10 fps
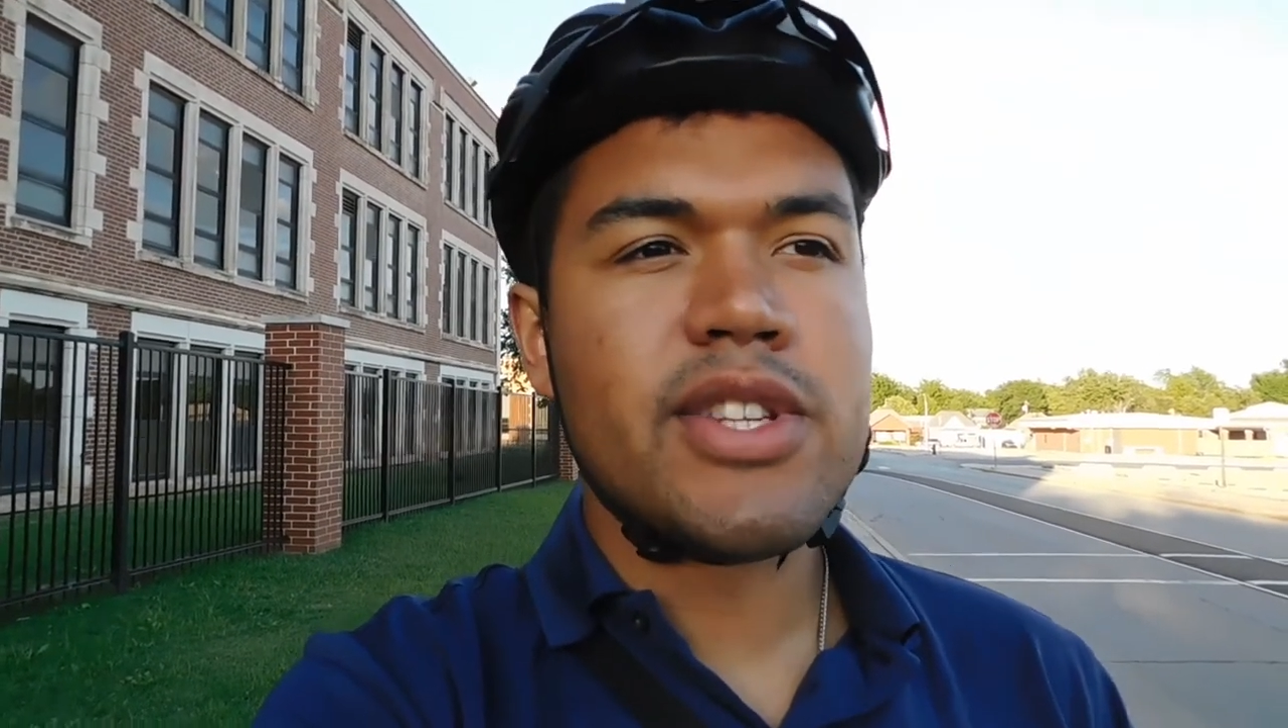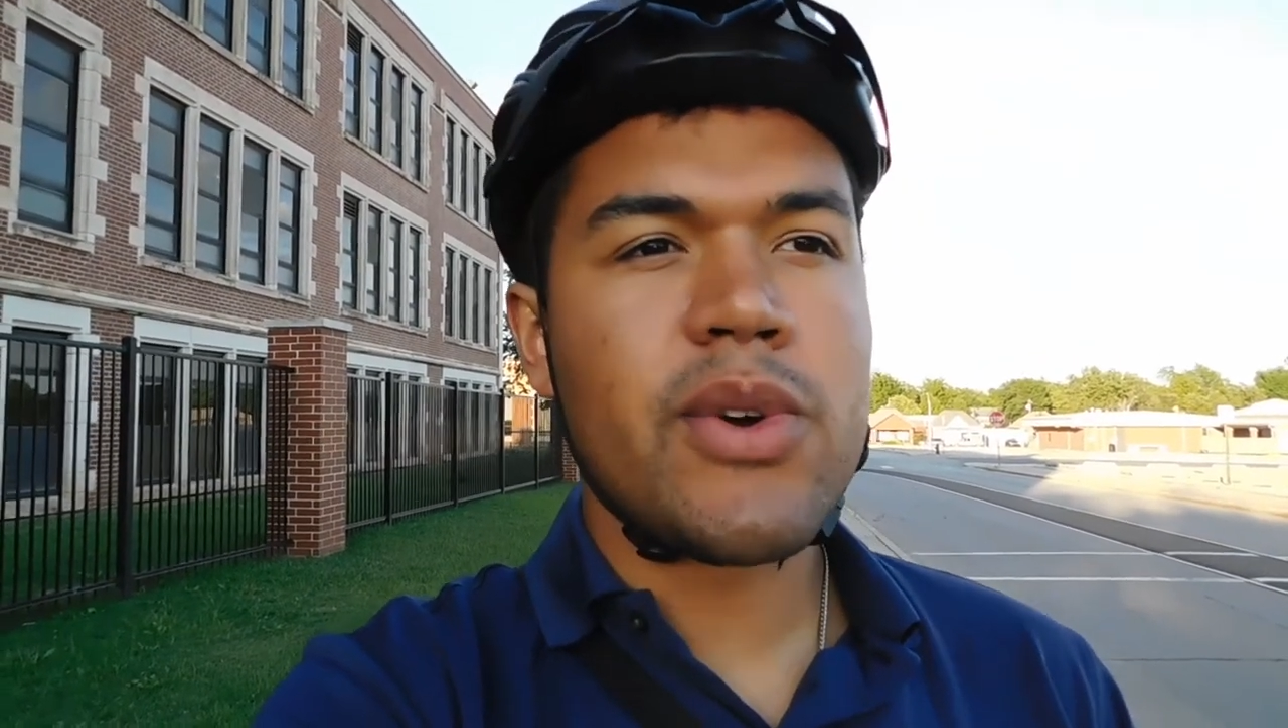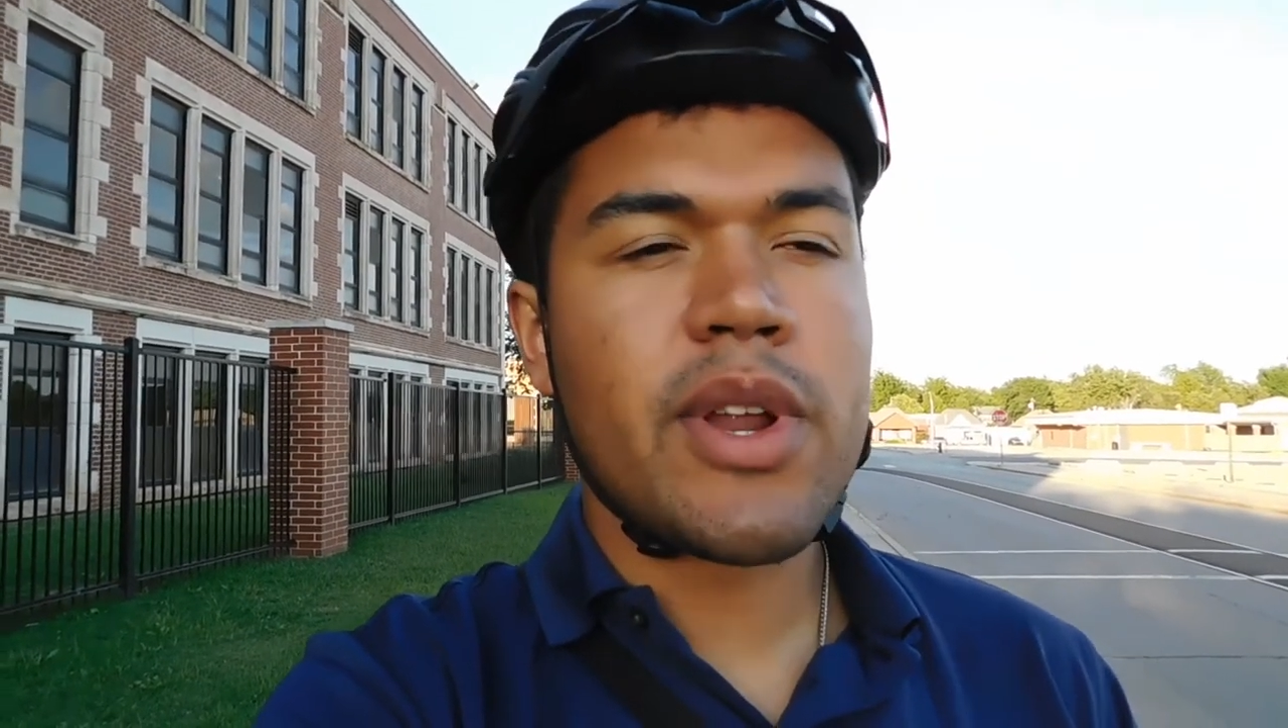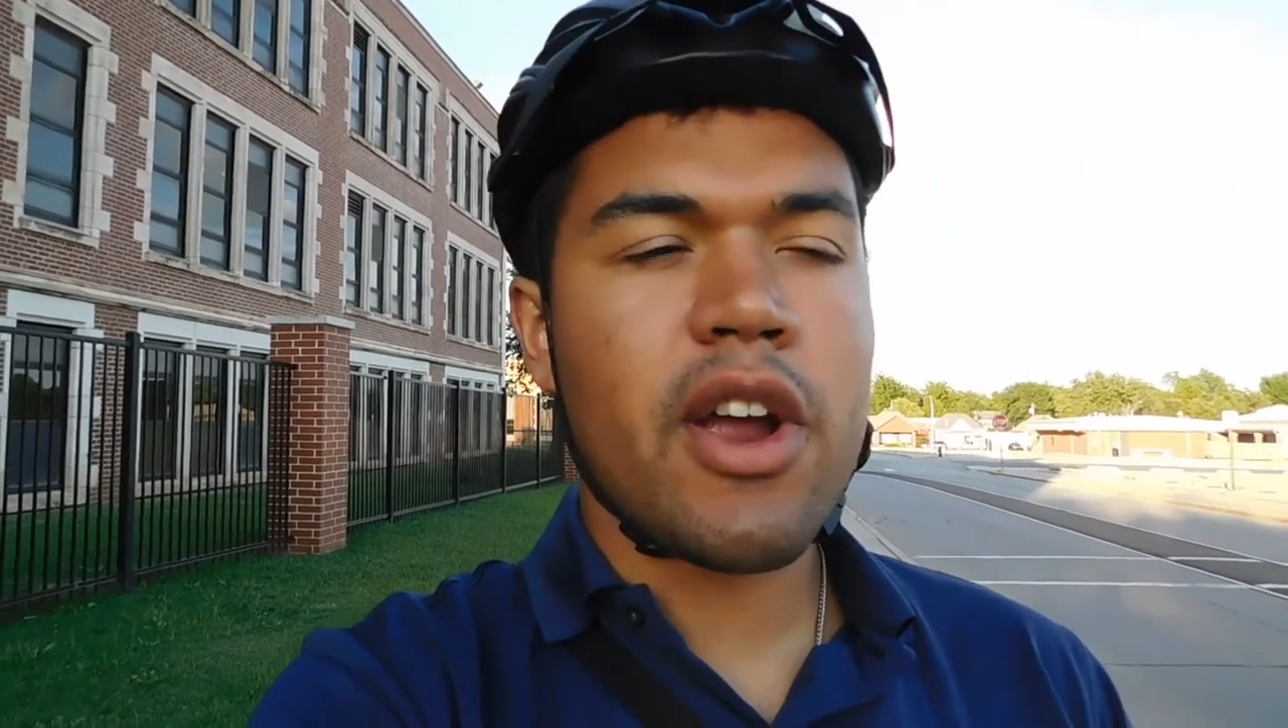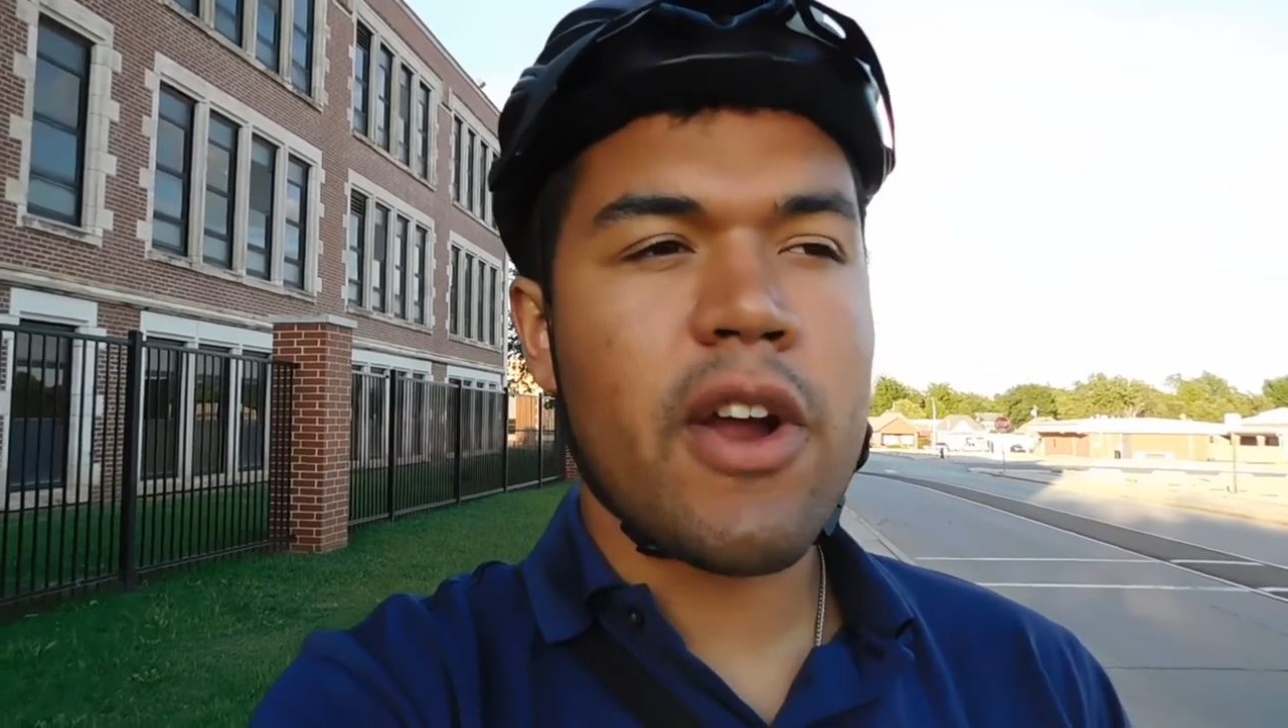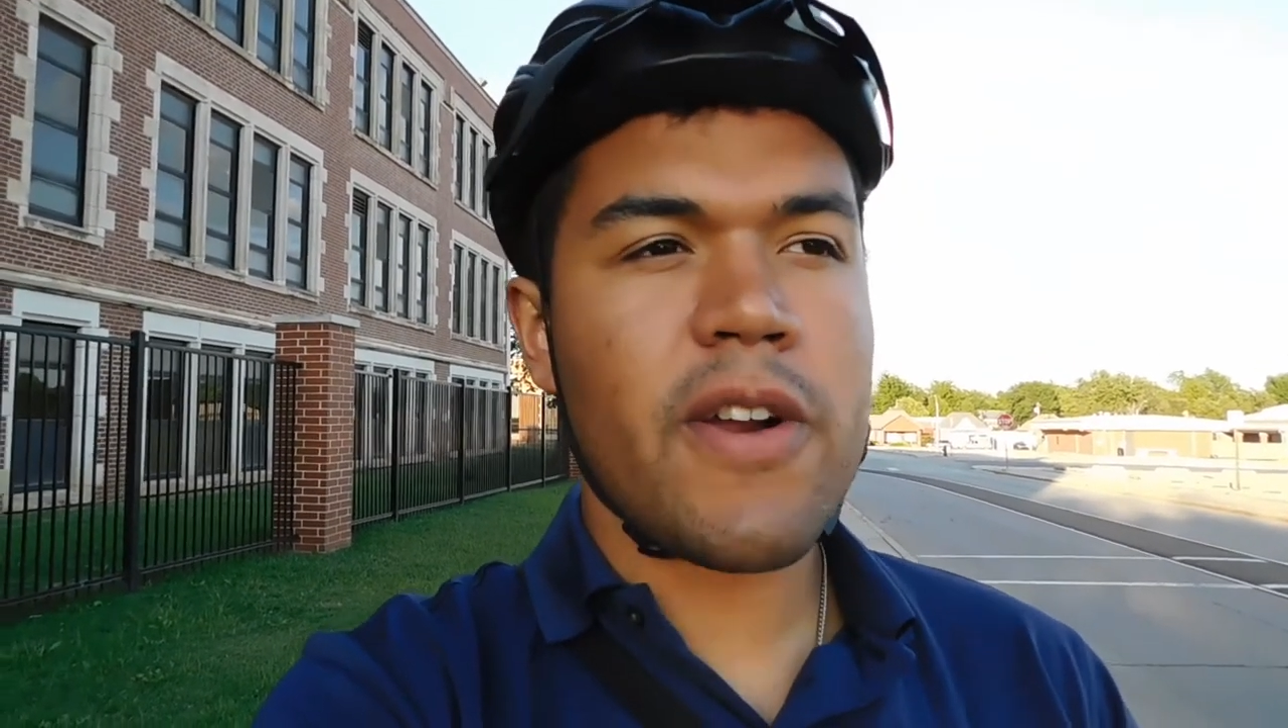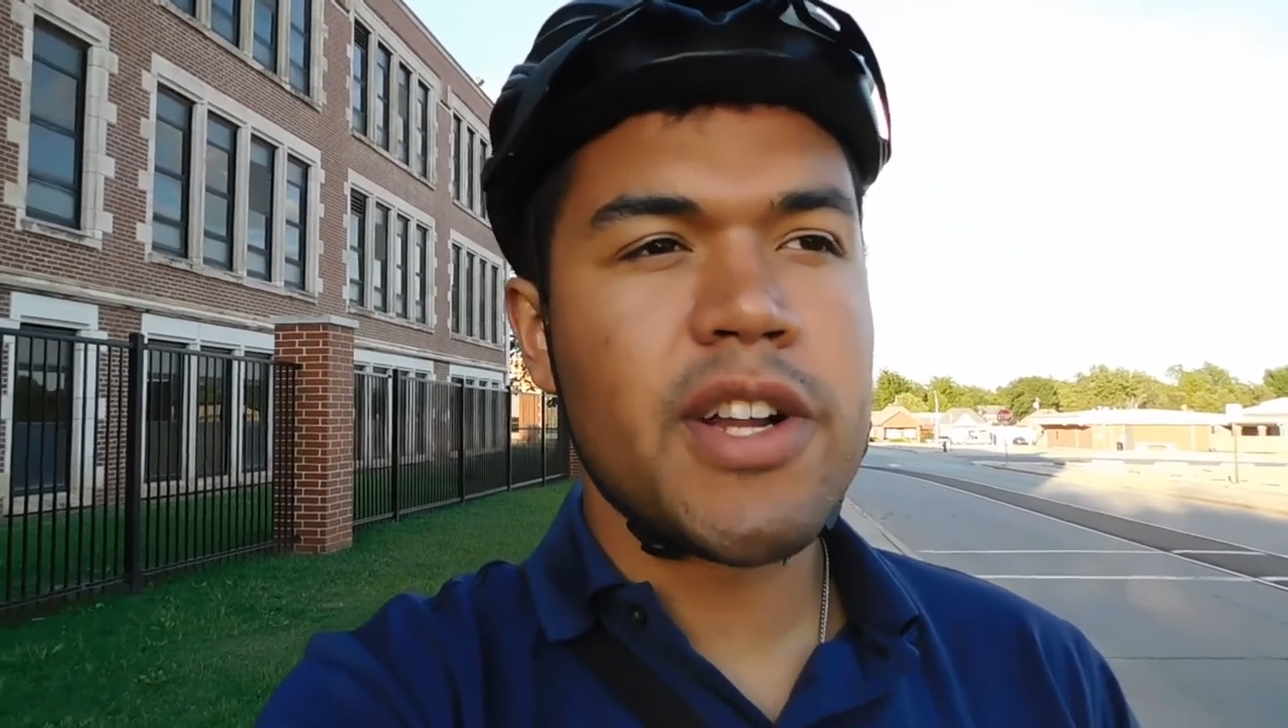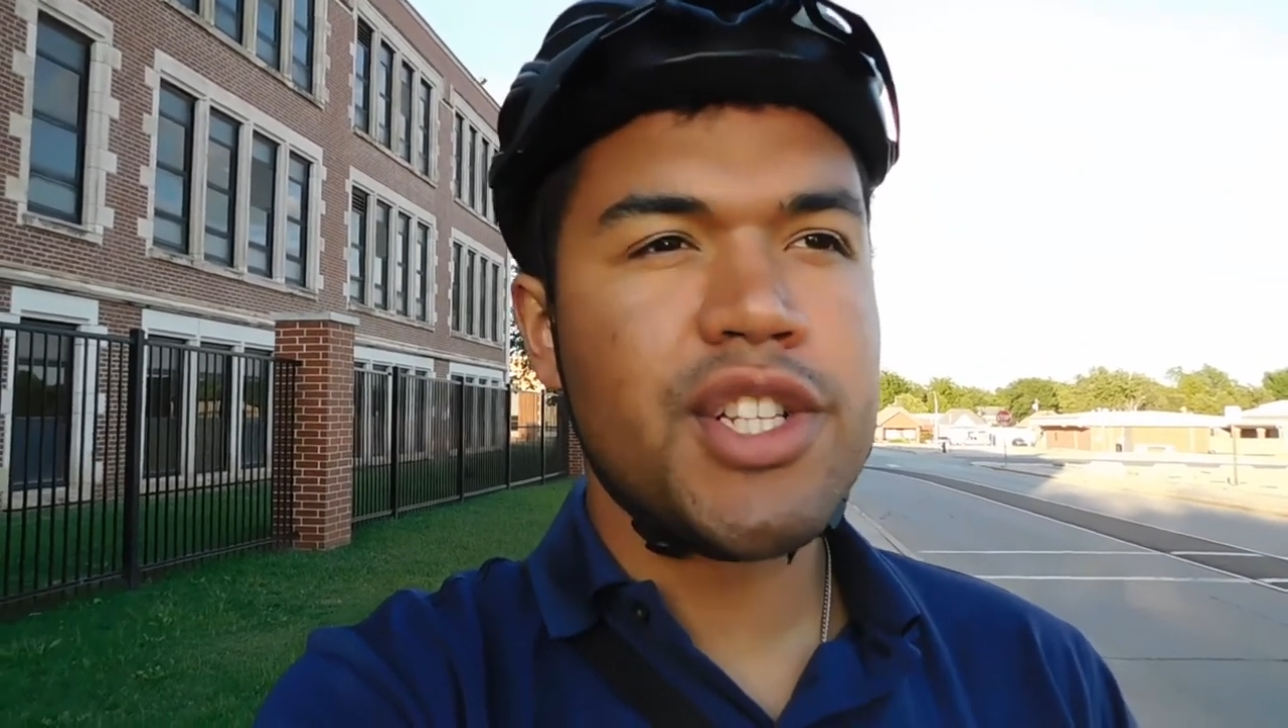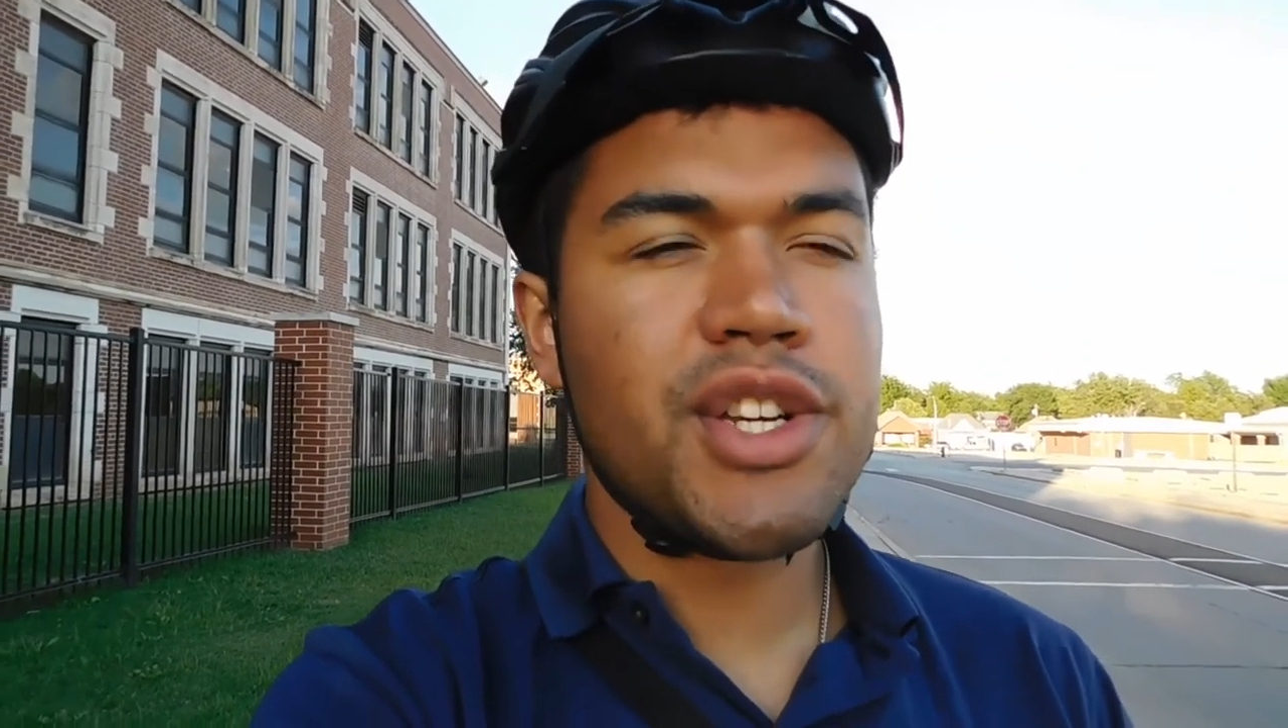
to encourage